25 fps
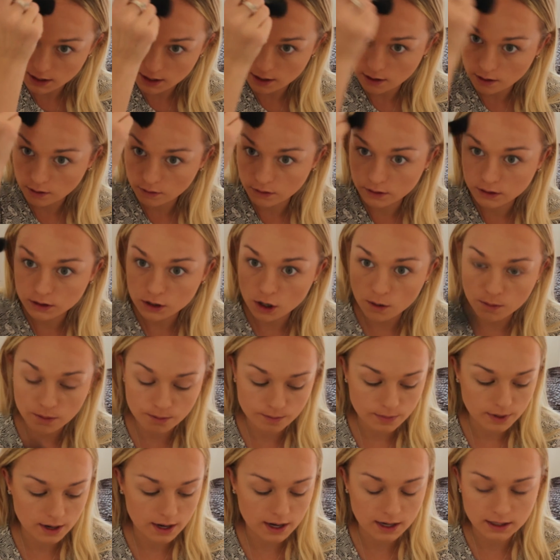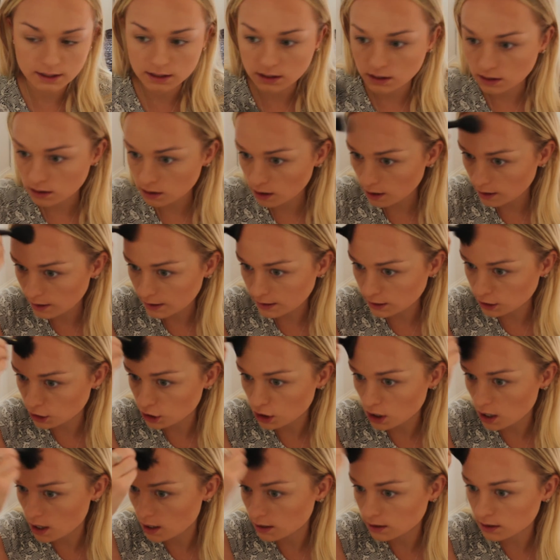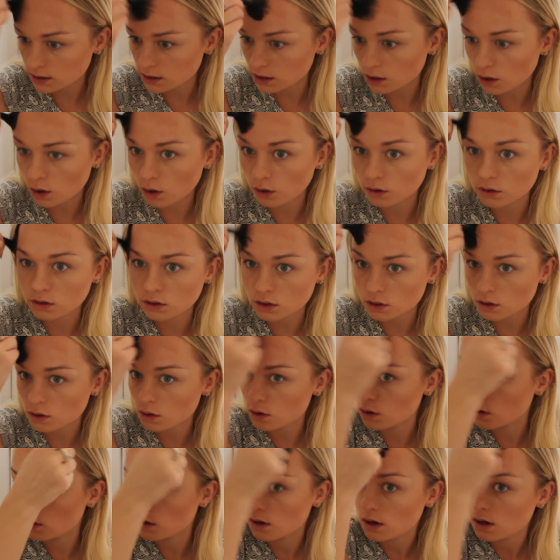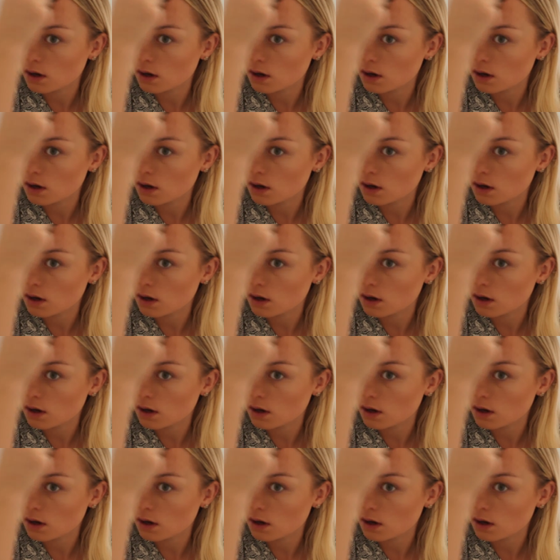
it on the top of my head slightly just to contour